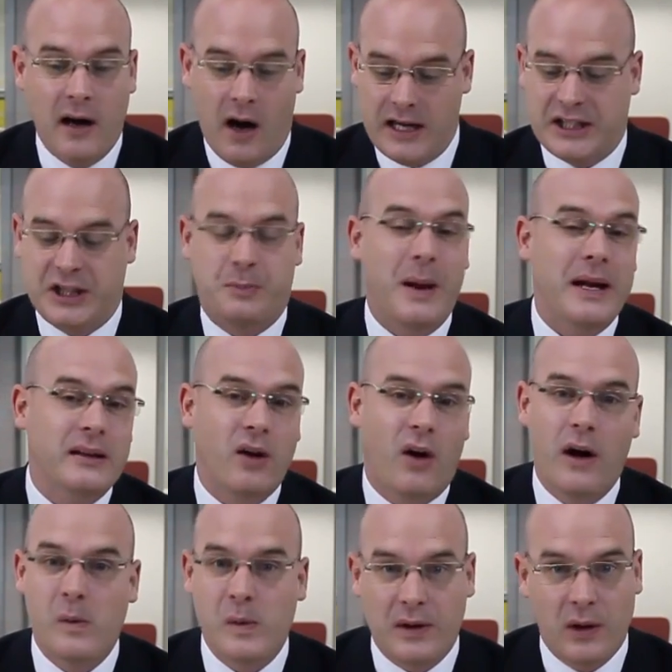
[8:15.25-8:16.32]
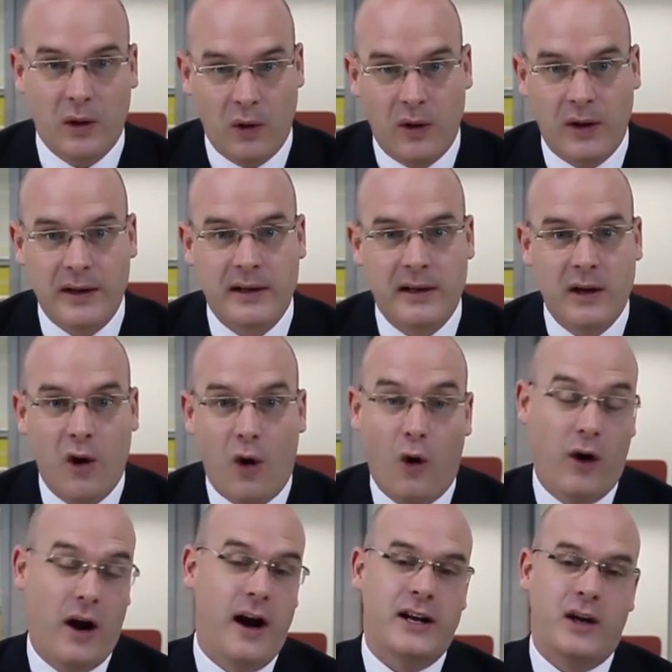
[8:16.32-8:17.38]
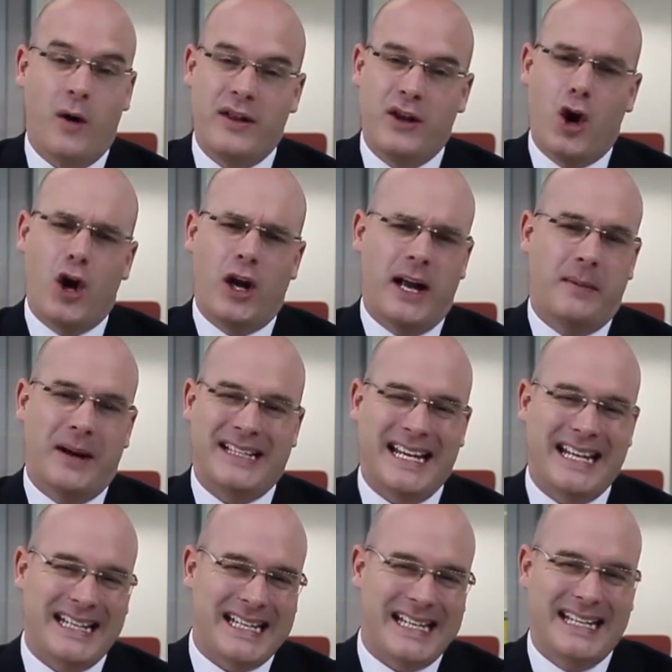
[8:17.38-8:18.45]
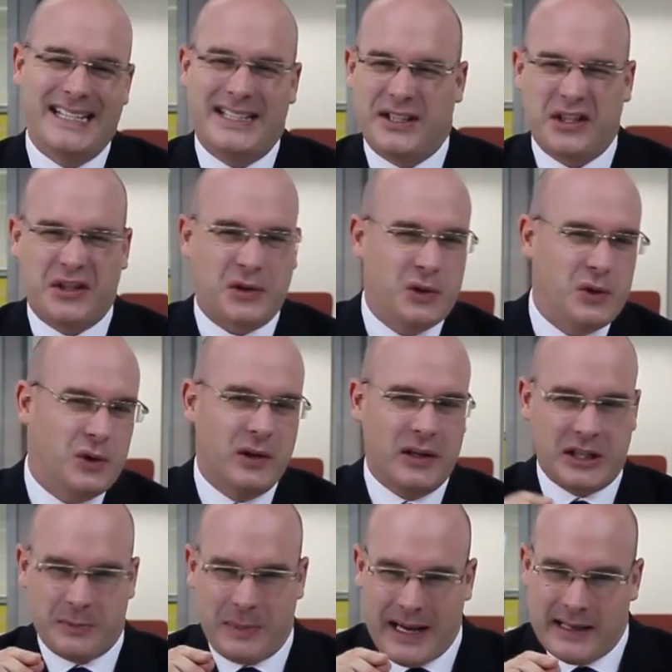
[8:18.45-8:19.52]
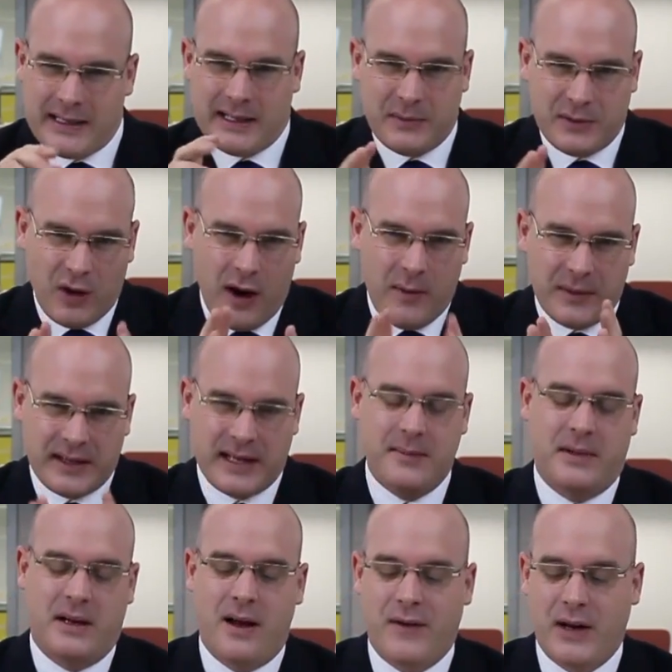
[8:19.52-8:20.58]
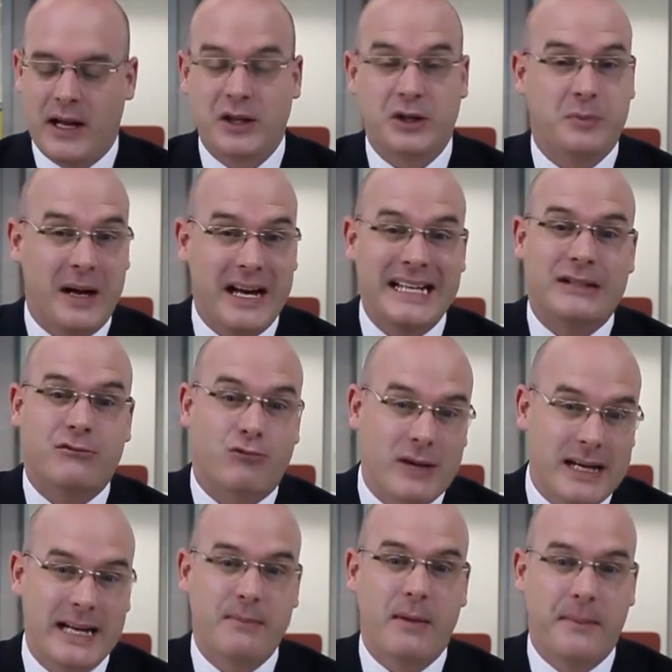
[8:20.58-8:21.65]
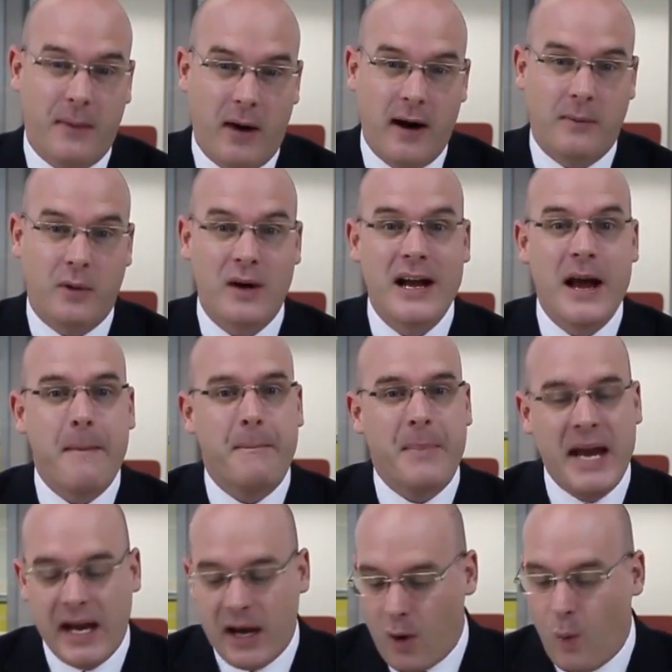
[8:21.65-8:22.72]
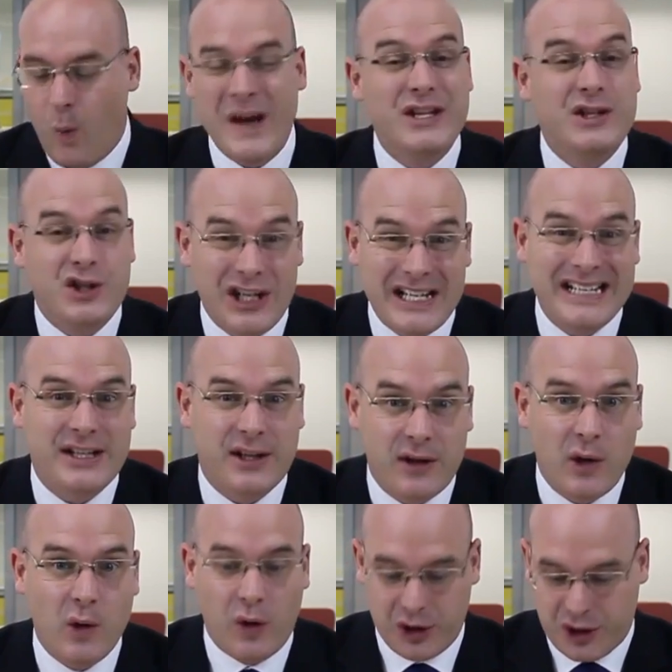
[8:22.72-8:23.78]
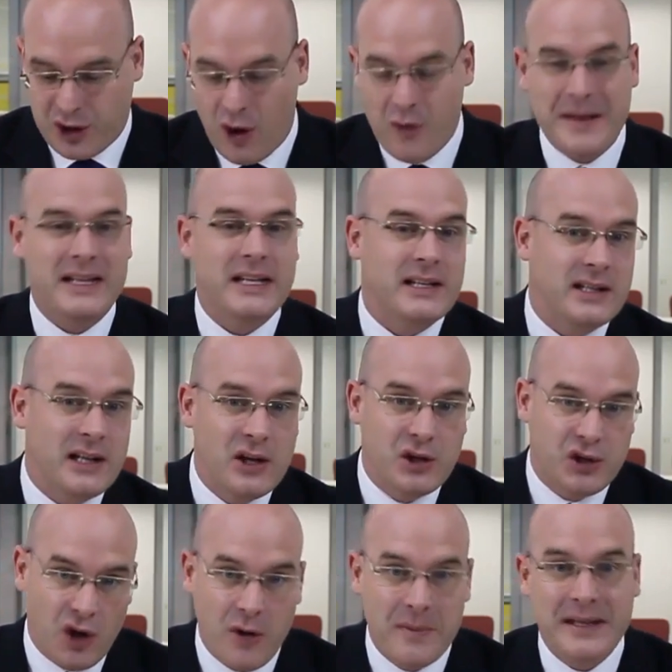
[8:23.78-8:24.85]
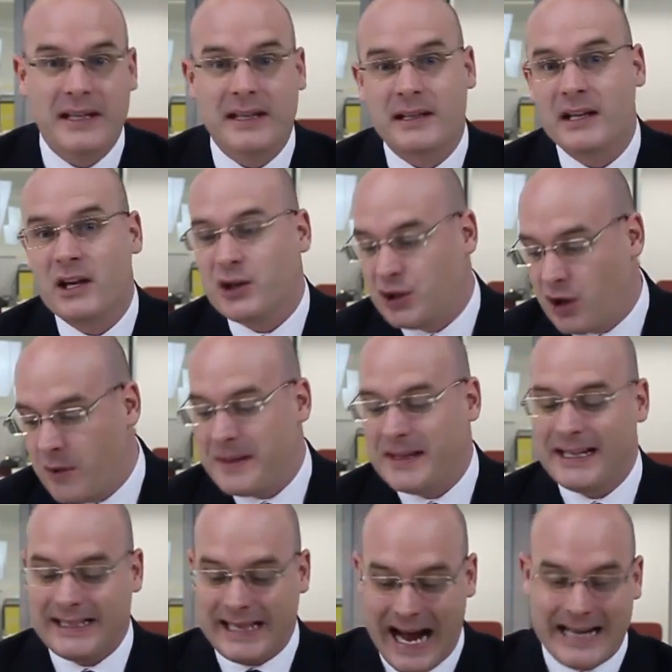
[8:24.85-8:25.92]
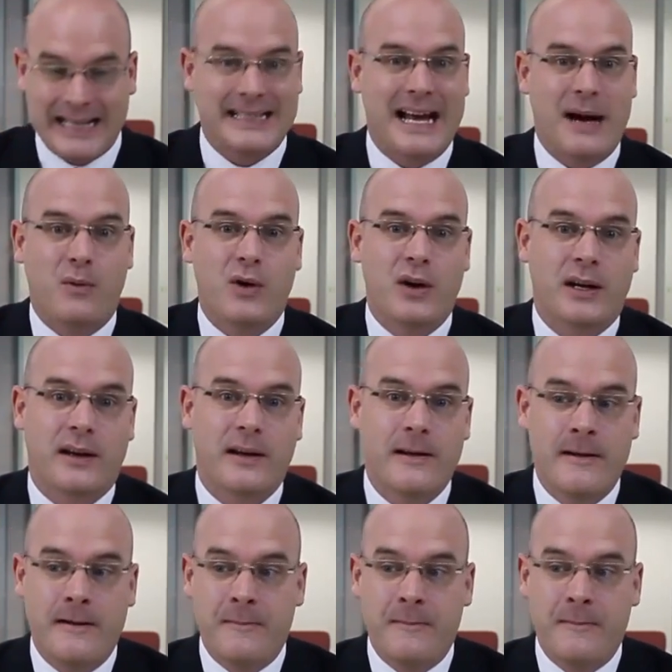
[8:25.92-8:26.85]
I spend time with the Lord, or, you know, in the early I might take the kids to school or spend some time with Kimberly over lunch, but it's reading my Bible, whinging to the Lord. Show me this, show me this, show me this. How does that work?